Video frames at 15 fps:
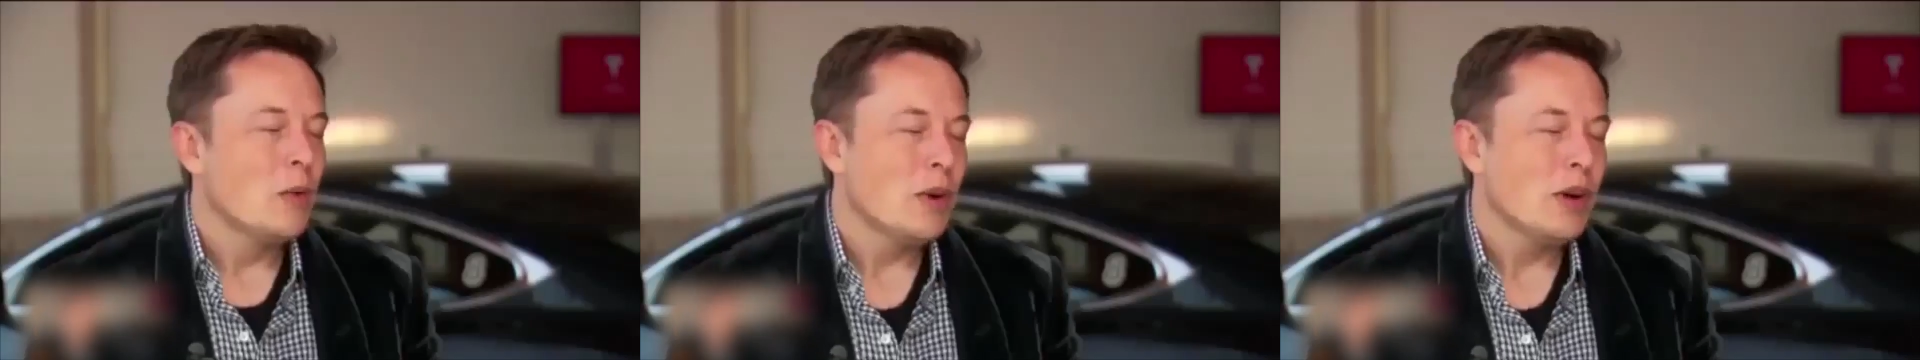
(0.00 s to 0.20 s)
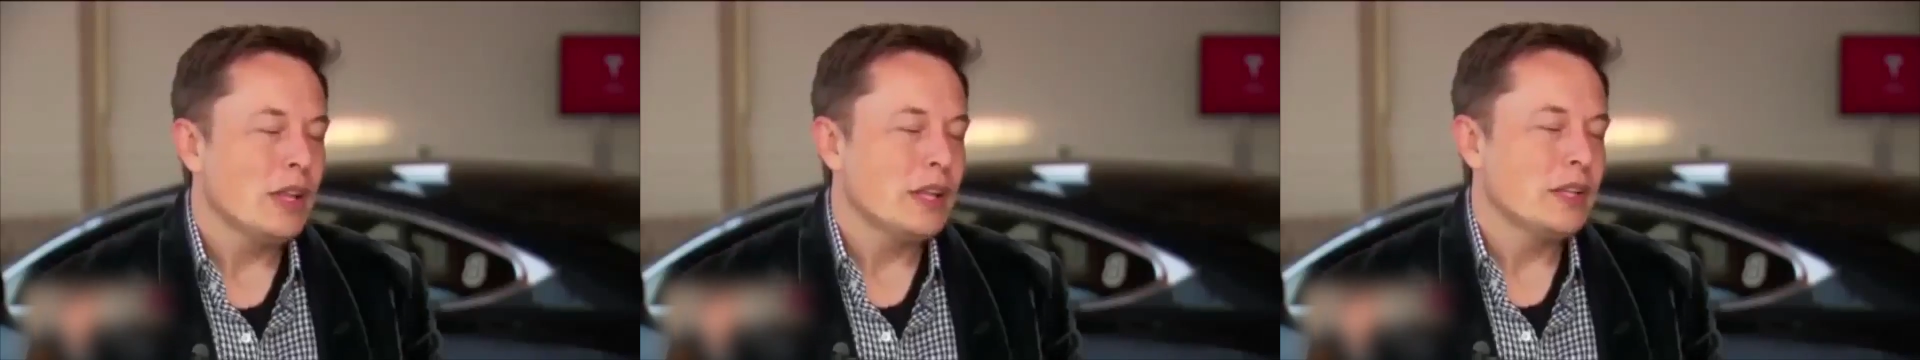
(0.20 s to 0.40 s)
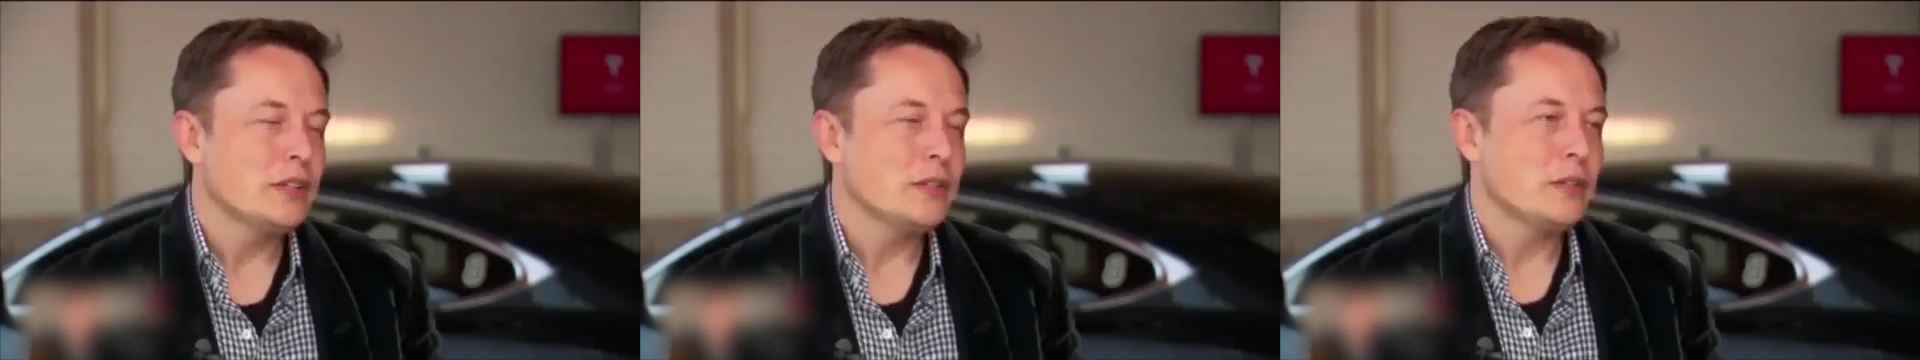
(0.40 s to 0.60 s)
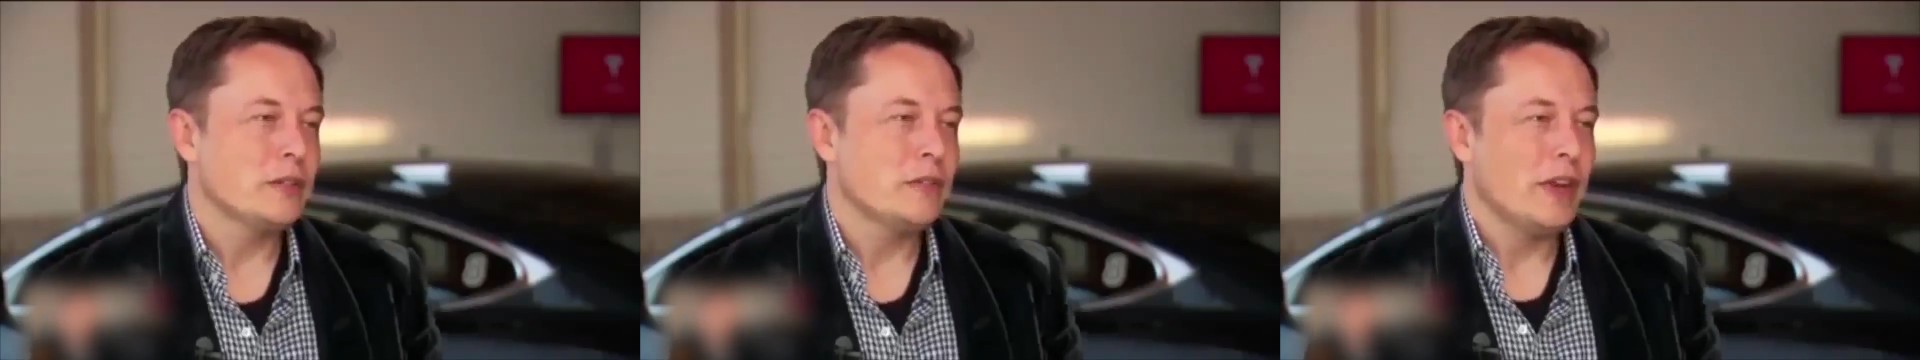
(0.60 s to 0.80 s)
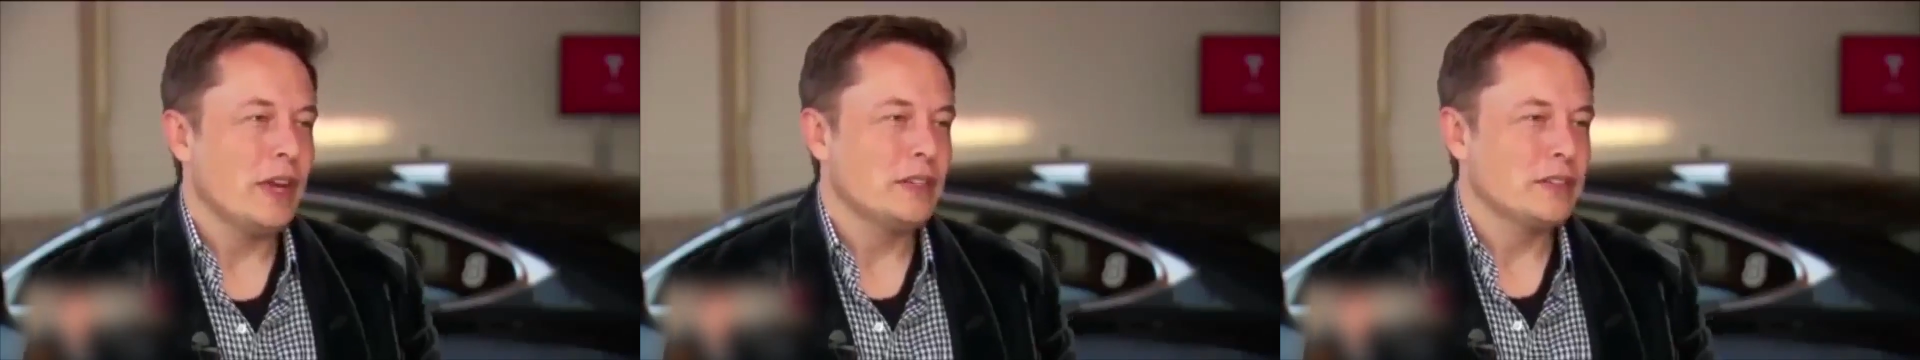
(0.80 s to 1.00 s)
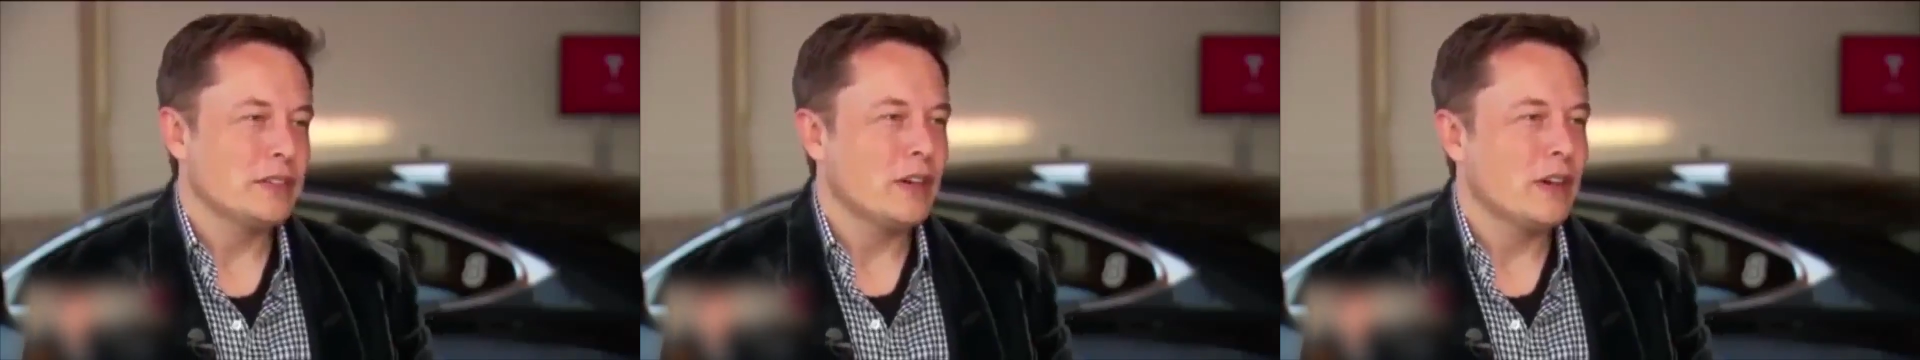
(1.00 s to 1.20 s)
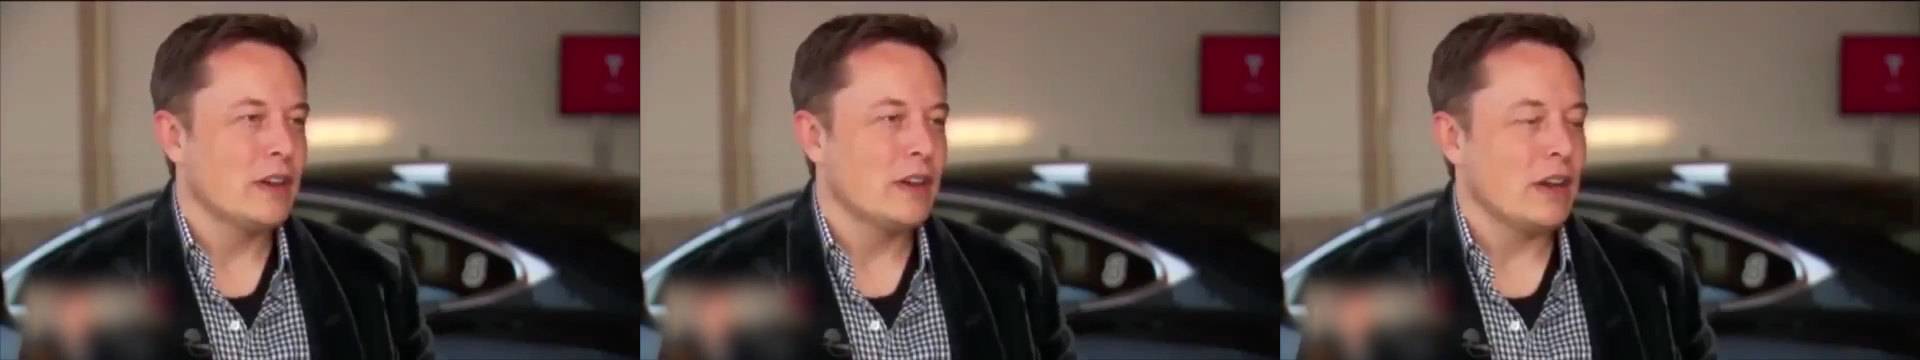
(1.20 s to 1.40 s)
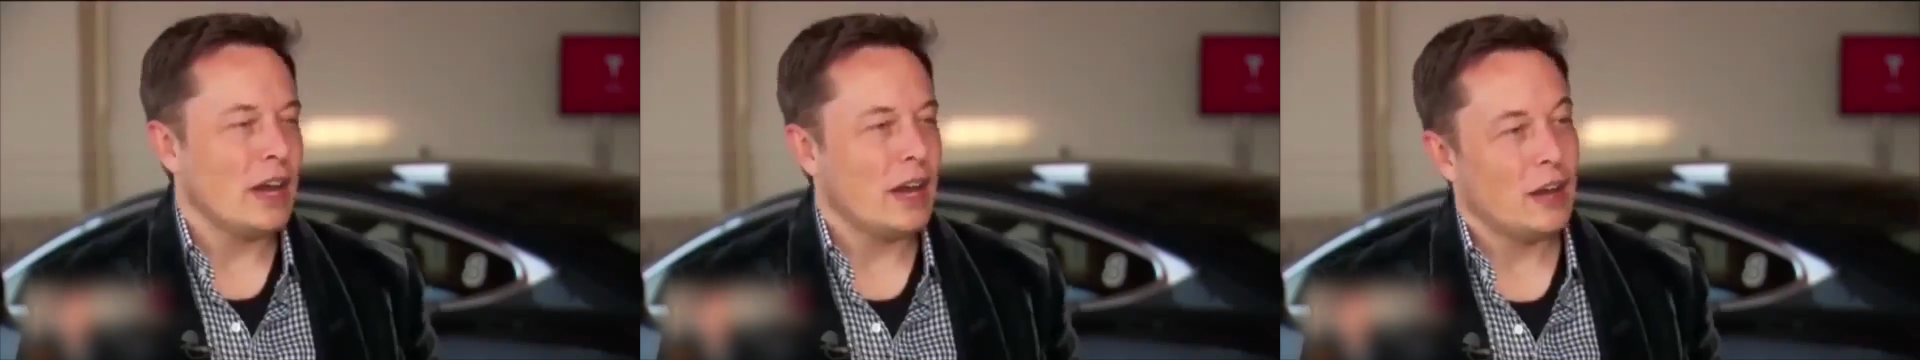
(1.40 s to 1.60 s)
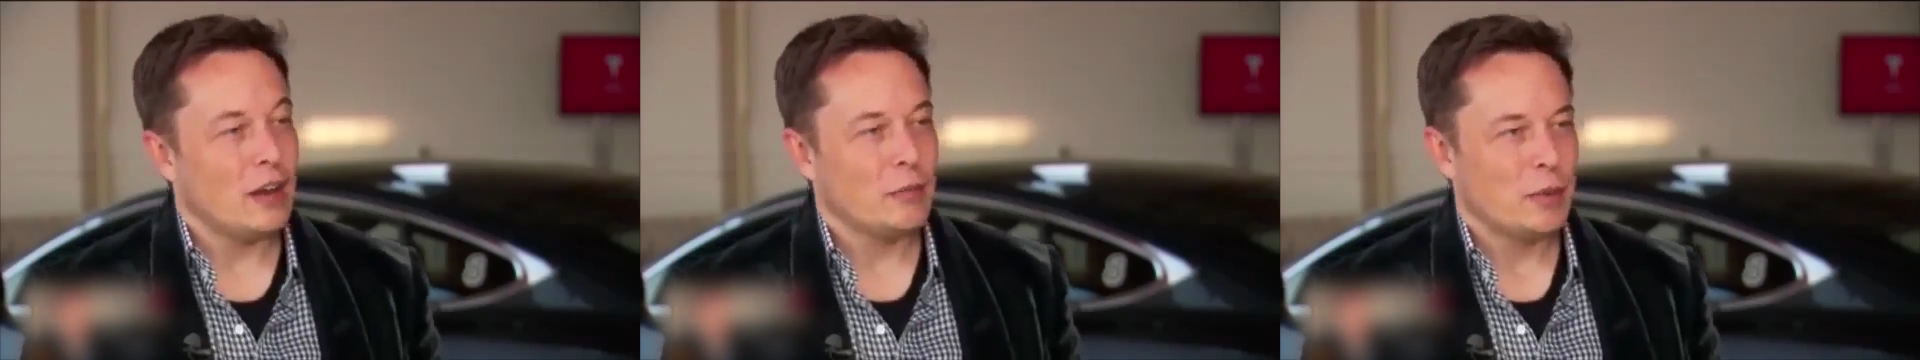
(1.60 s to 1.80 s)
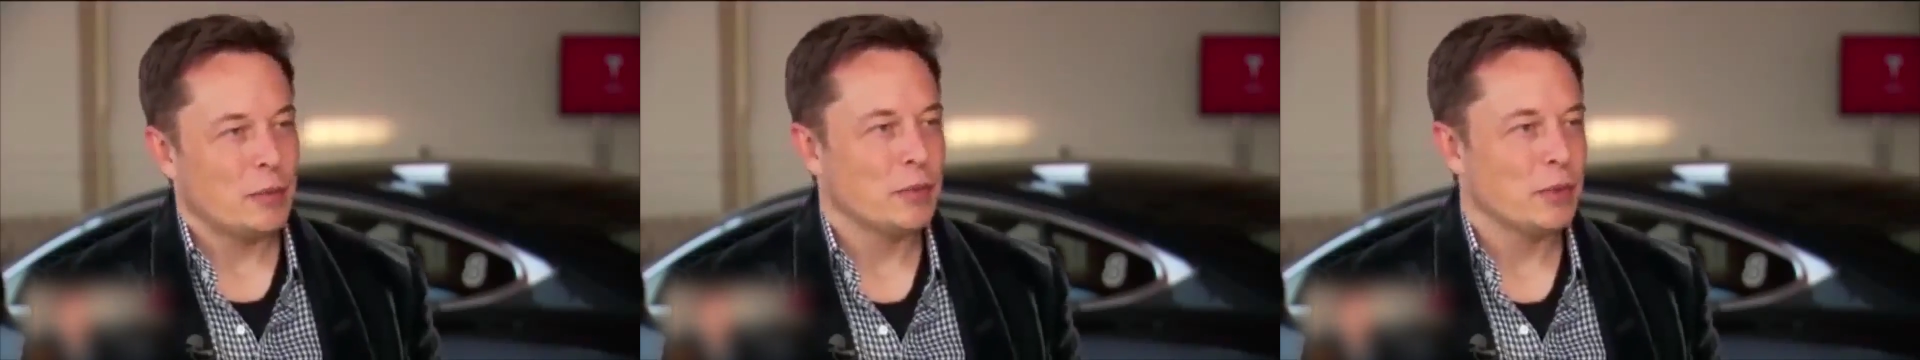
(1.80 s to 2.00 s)
Well, it depends on
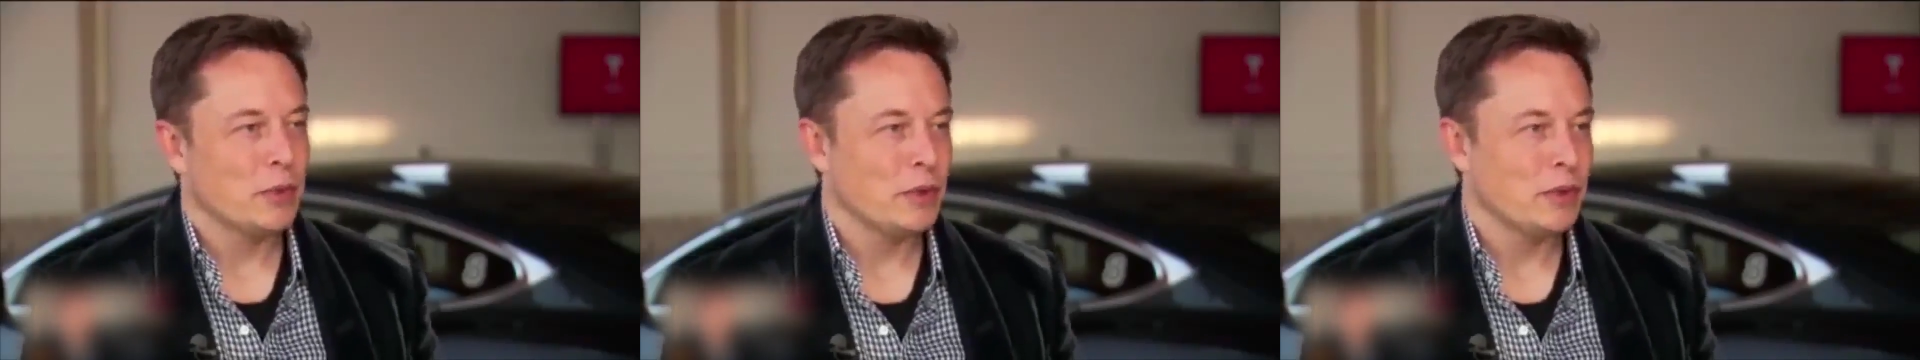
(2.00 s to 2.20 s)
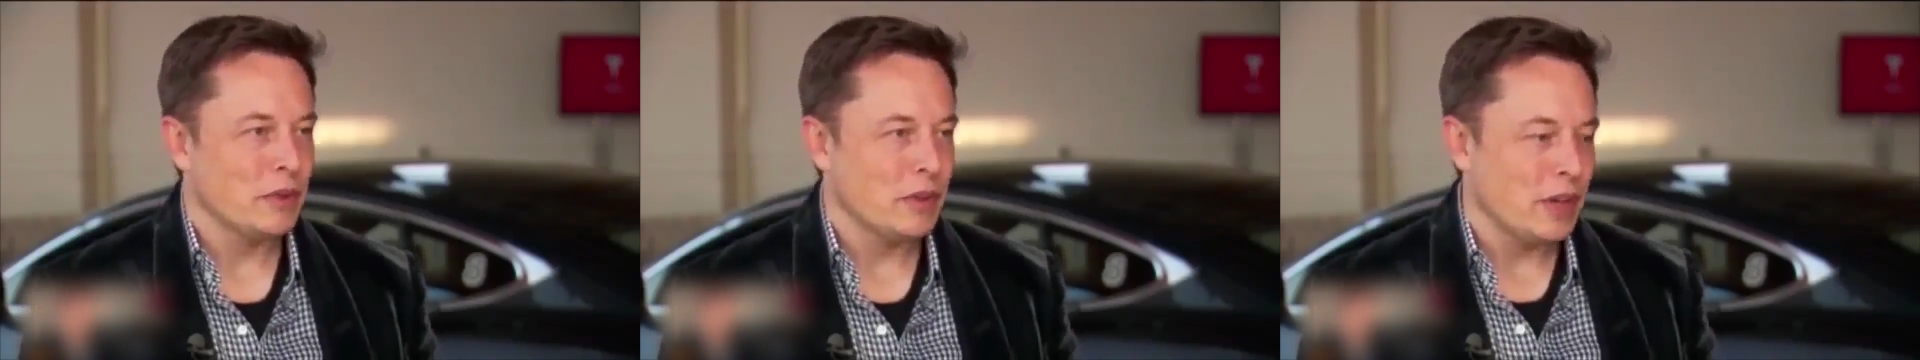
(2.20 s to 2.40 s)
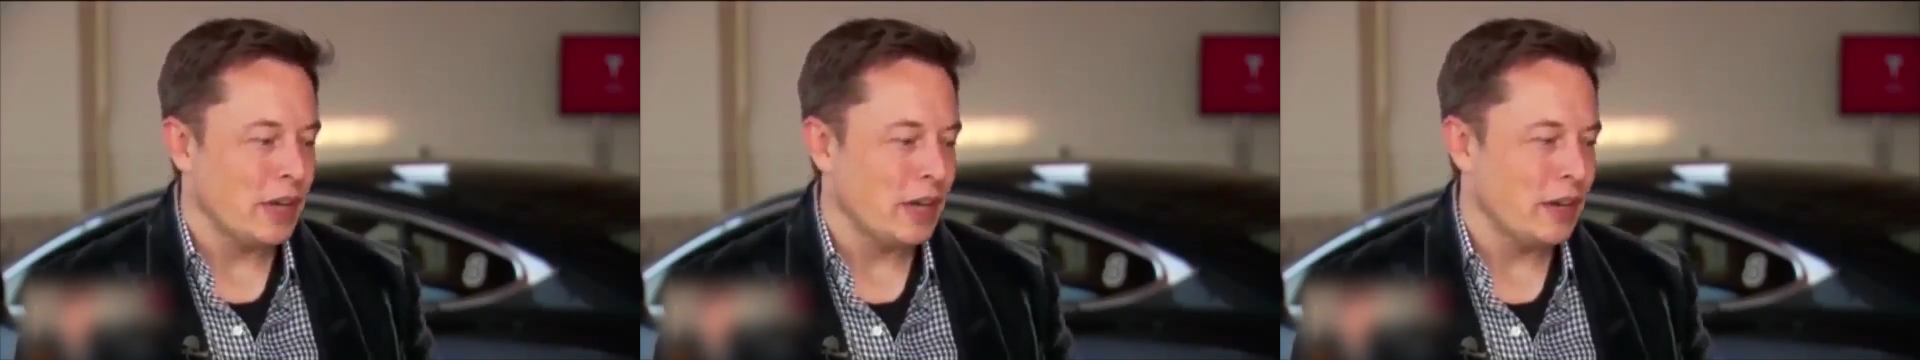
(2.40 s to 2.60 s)
how people.